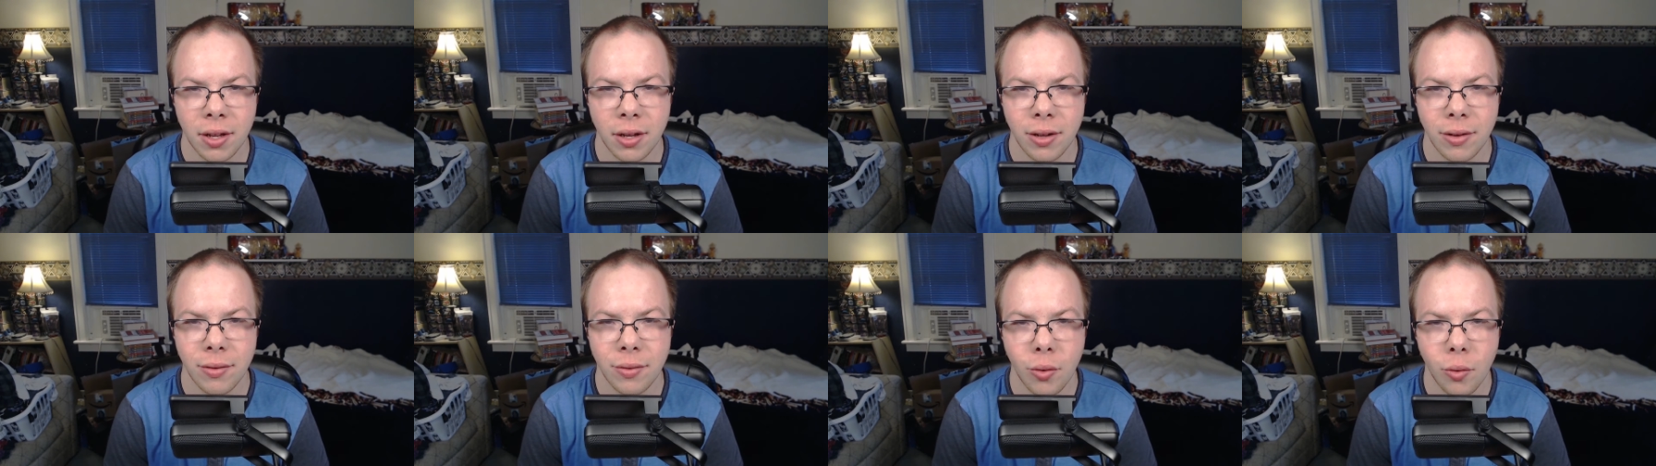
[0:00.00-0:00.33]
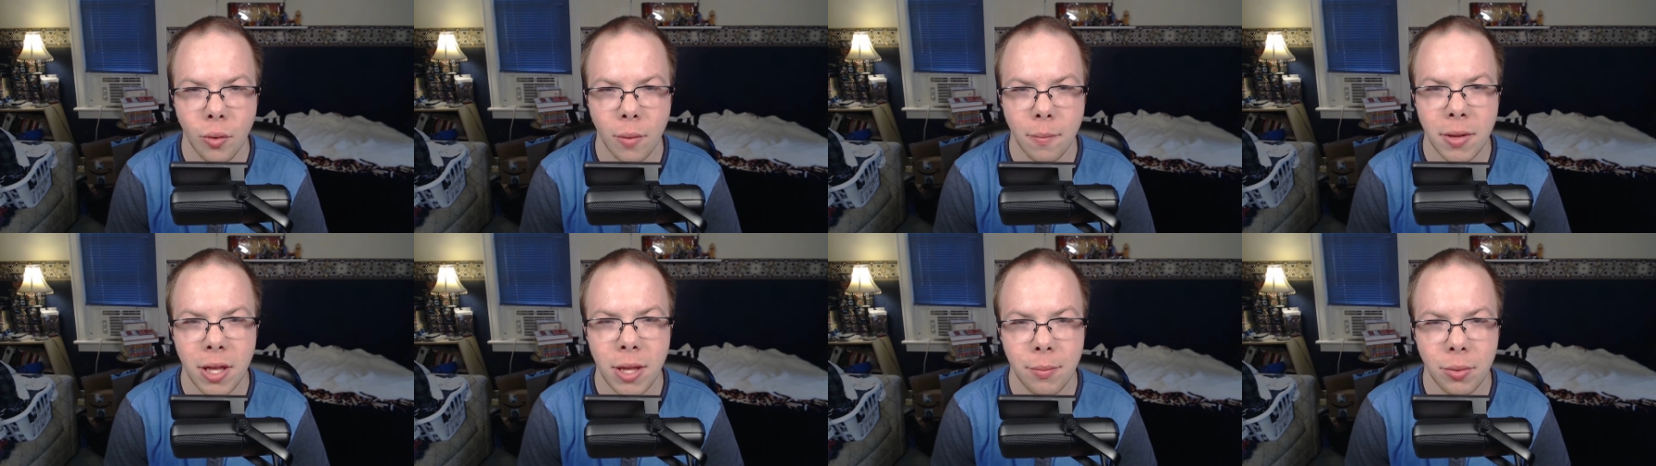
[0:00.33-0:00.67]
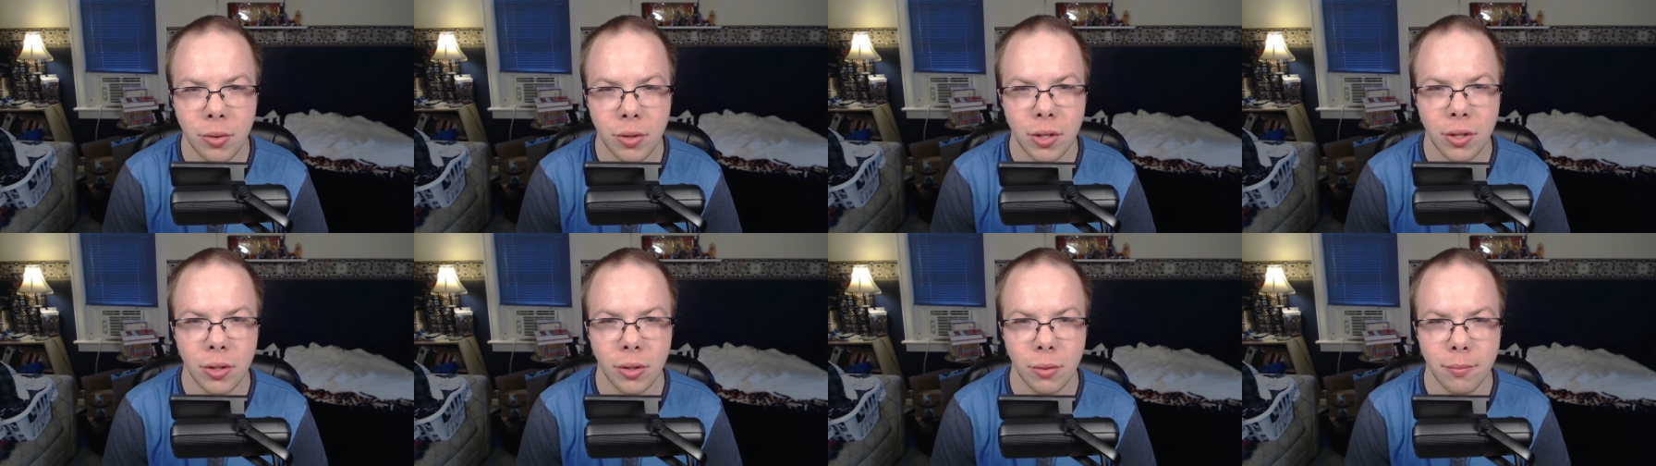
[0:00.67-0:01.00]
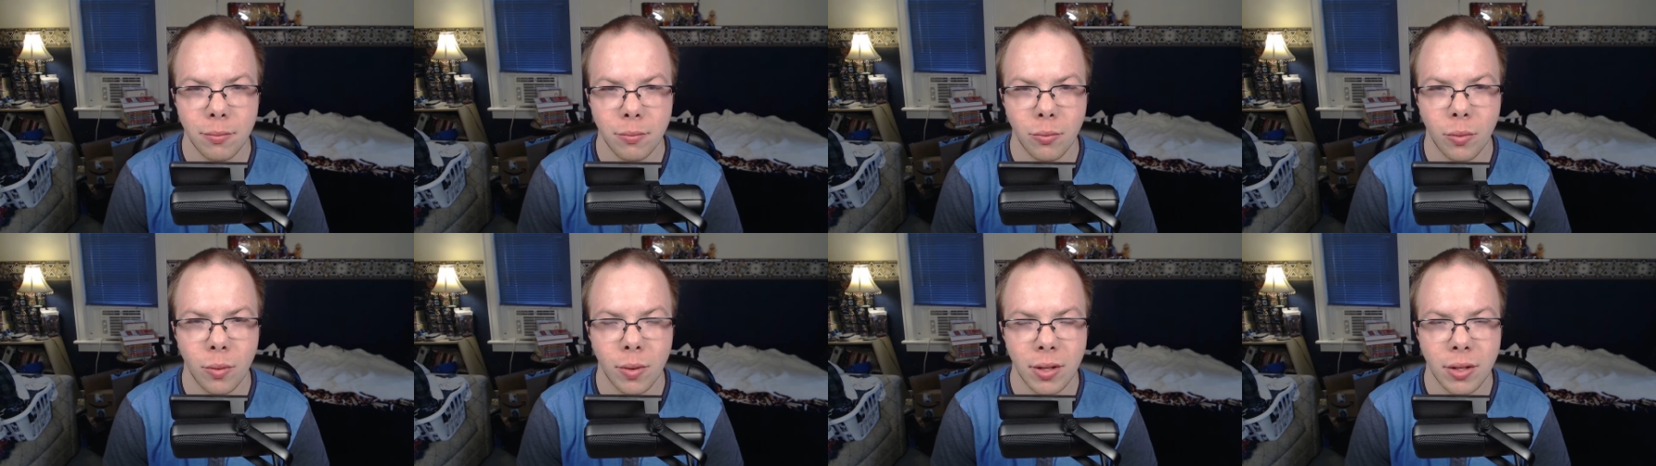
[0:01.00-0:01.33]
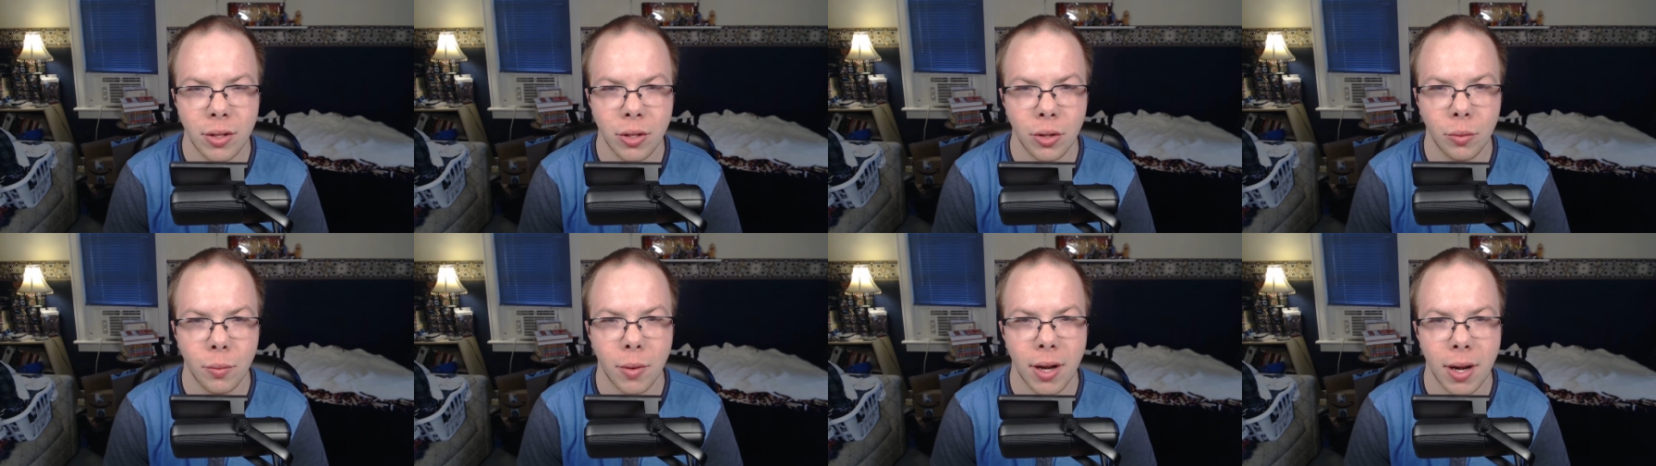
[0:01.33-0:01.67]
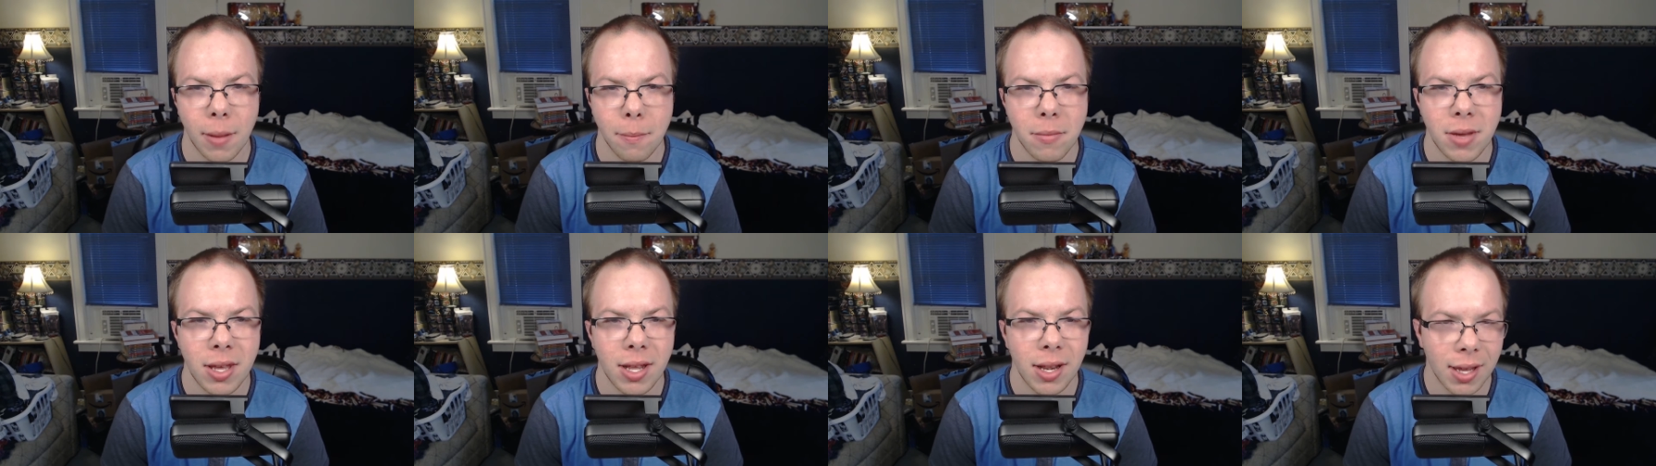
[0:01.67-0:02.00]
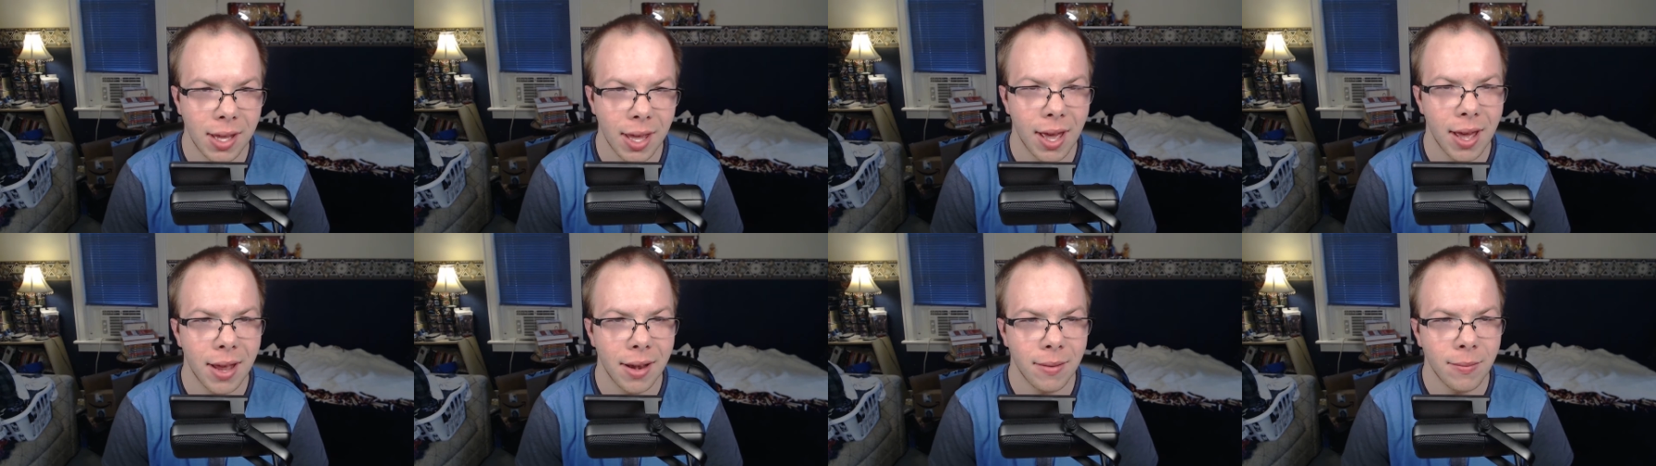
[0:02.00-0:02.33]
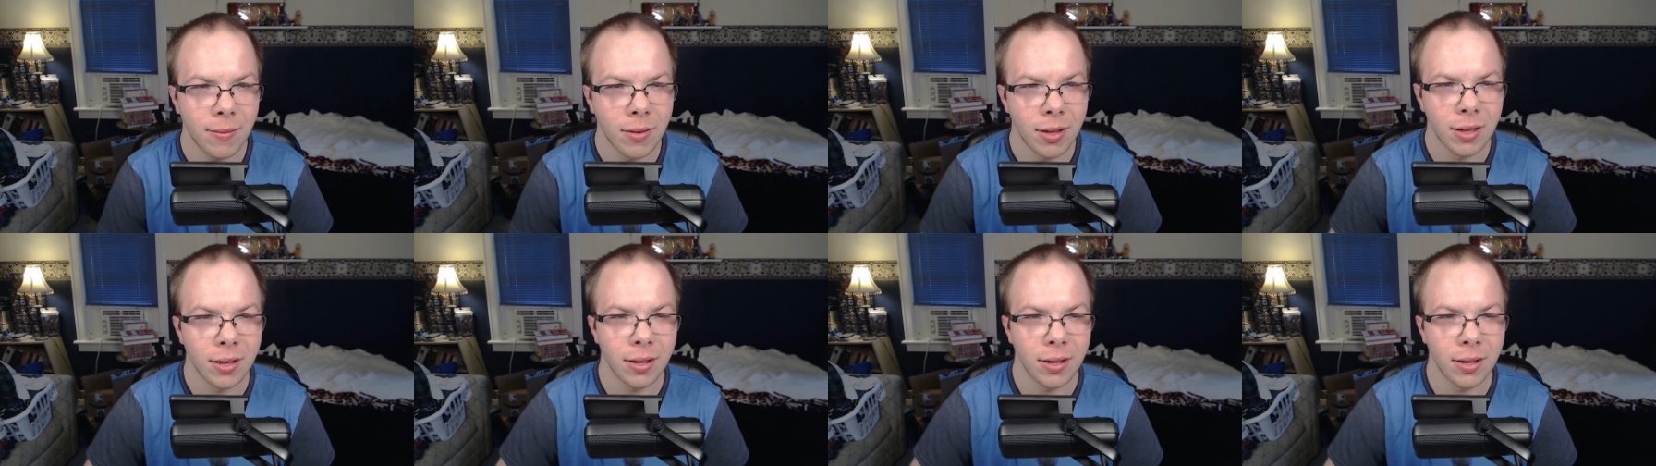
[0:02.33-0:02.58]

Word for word: of or people you'll you'll want to meet again.